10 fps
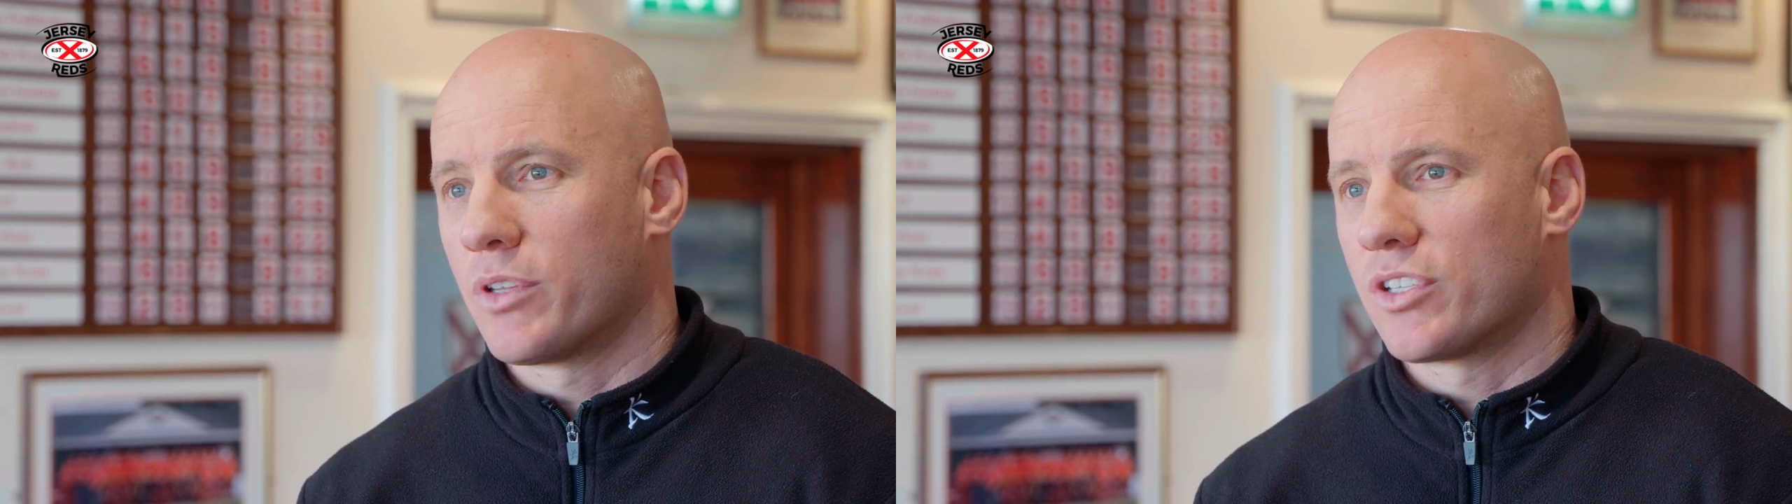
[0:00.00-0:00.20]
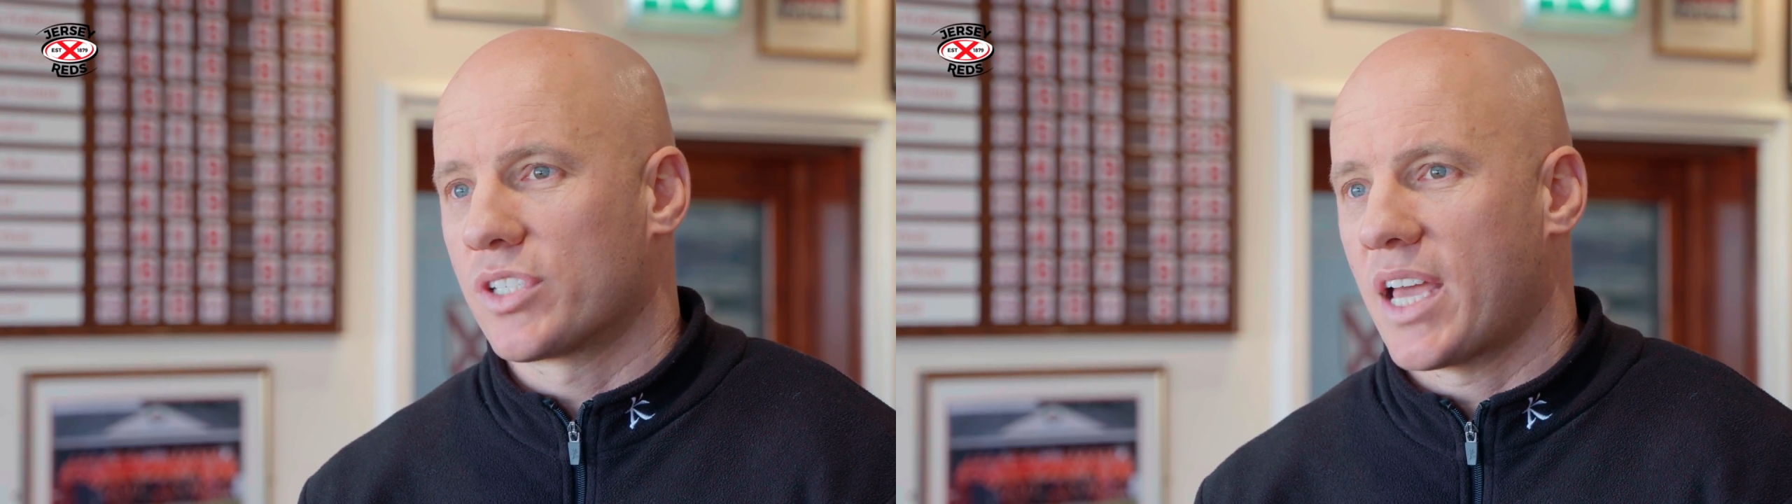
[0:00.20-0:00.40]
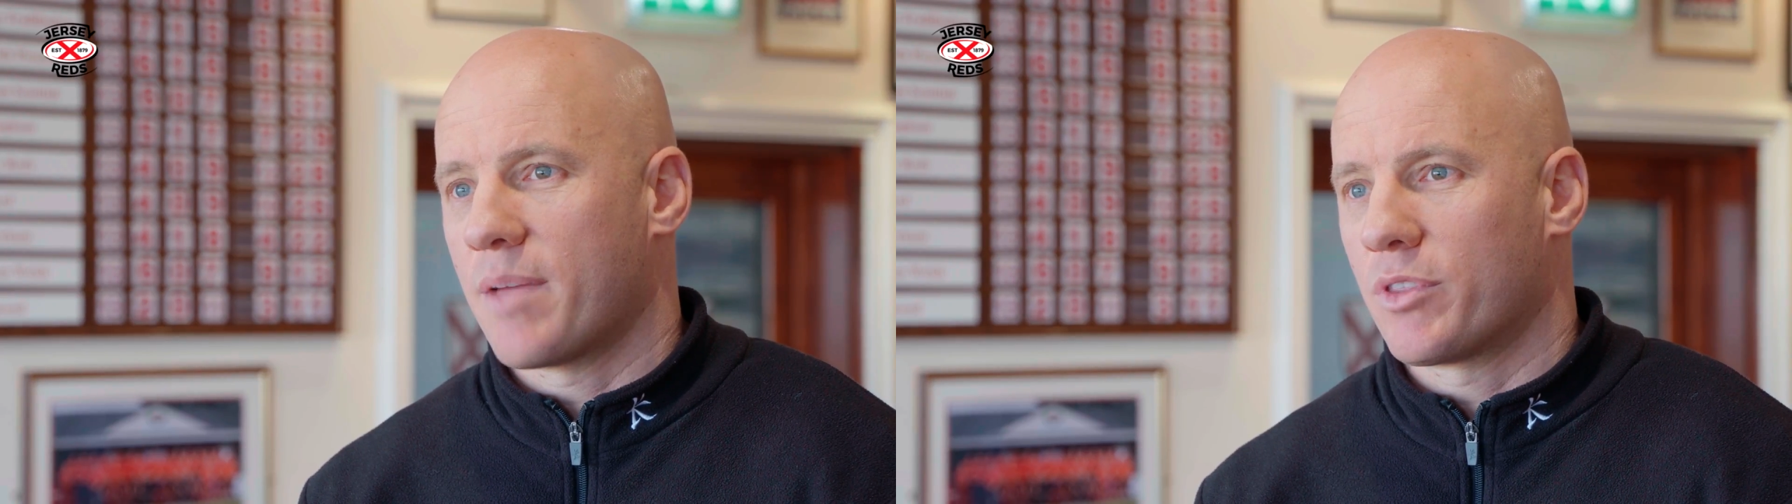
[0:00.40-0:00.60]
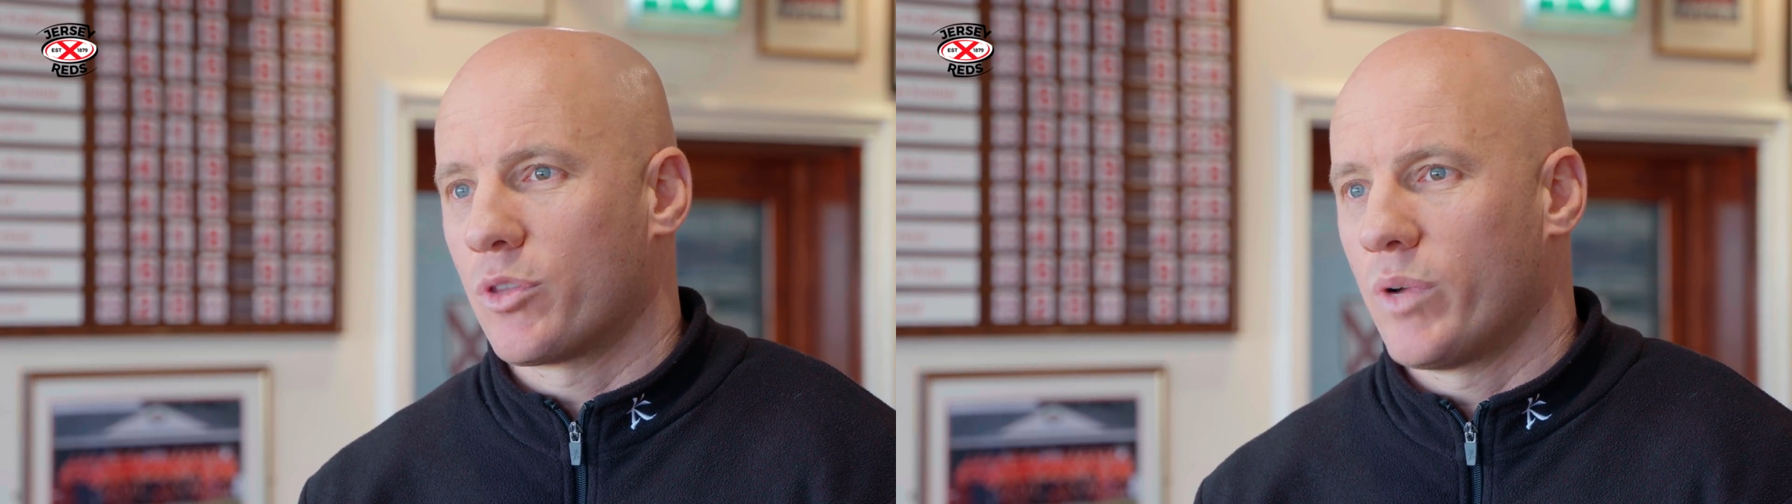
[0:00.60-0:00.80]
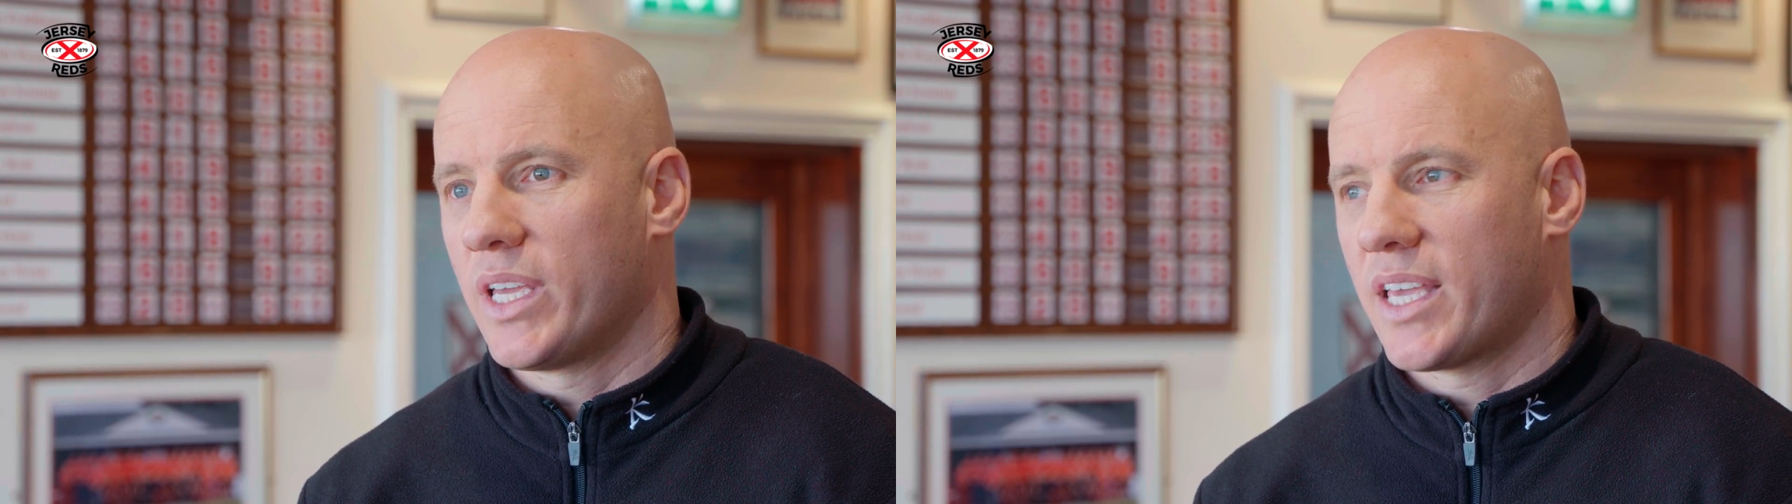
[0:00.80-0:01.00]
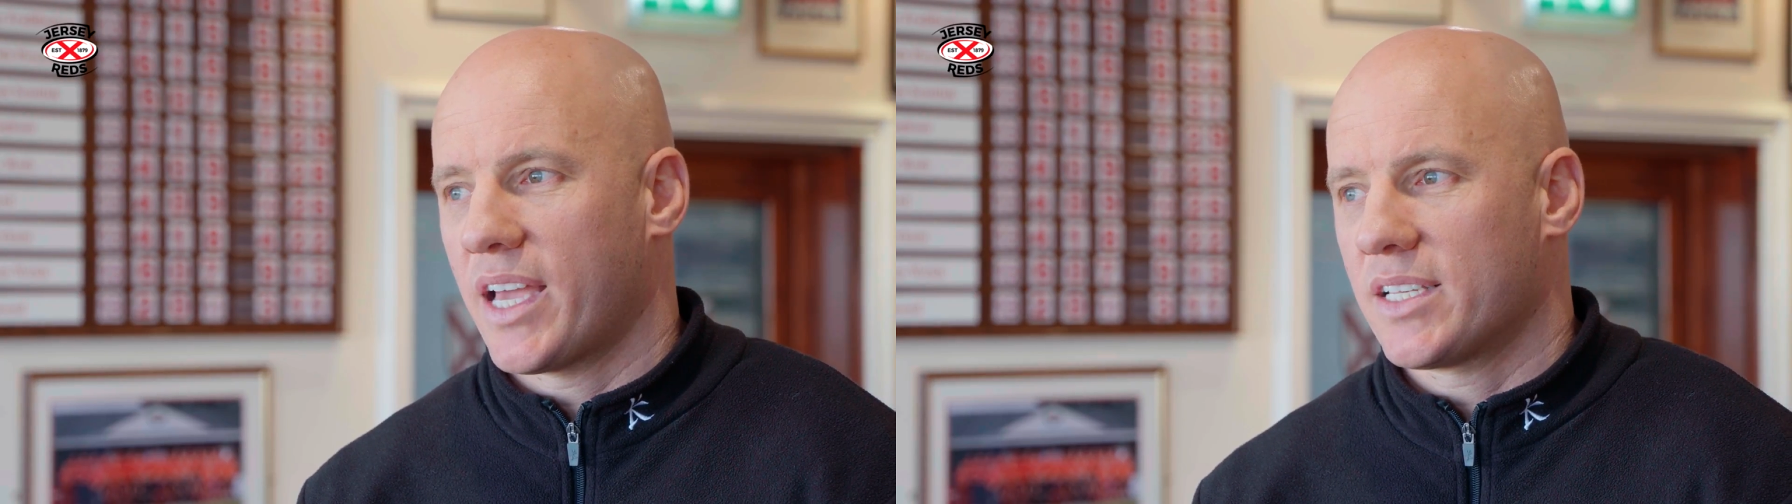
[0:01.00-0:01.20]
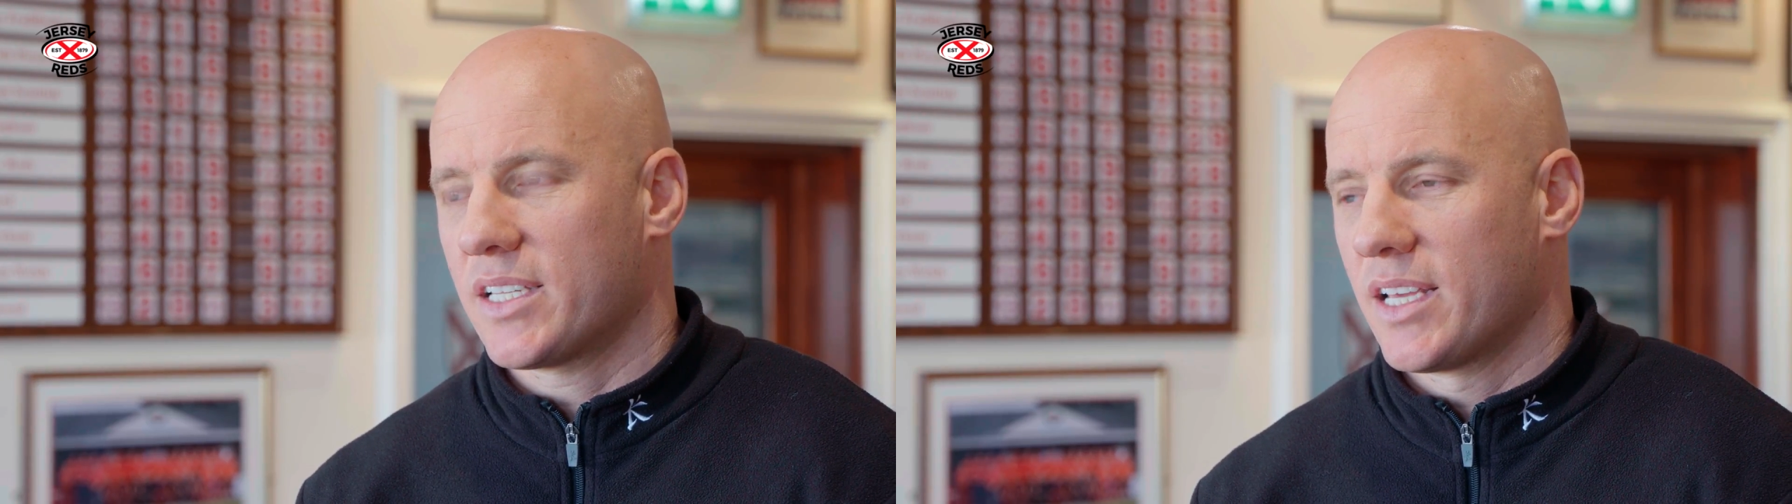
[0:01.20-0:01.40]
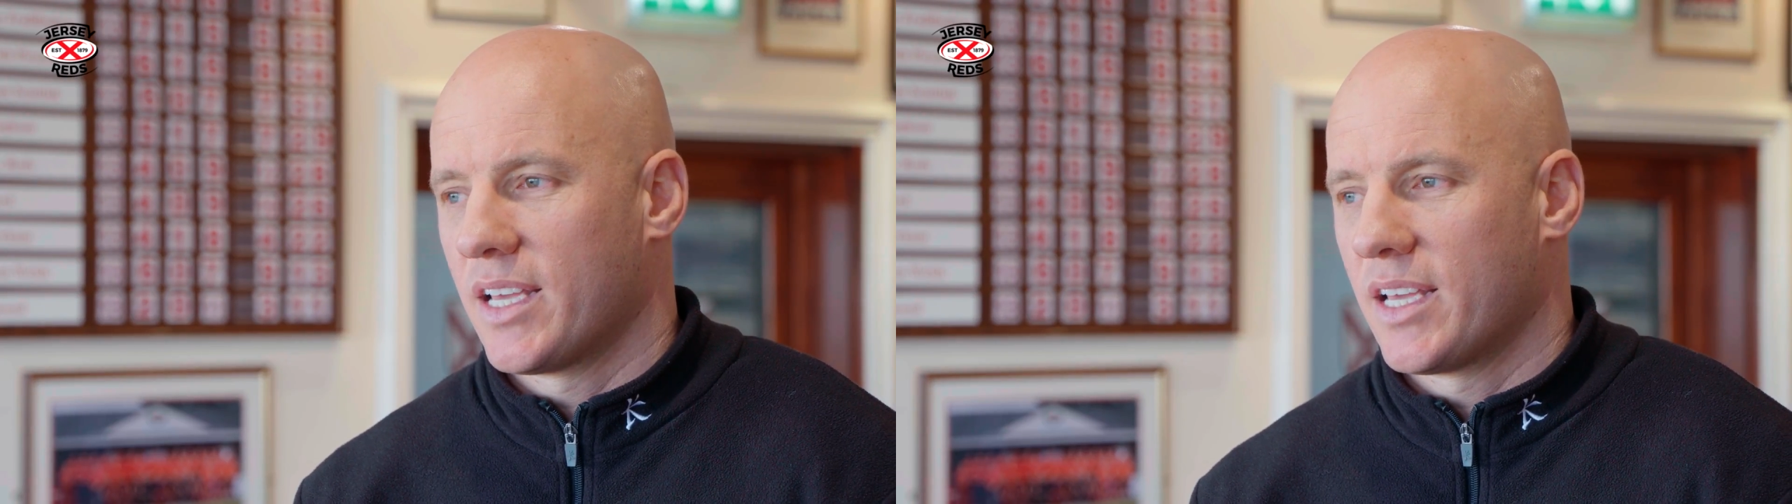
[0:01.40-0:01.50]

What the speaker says: to this game at the weekend.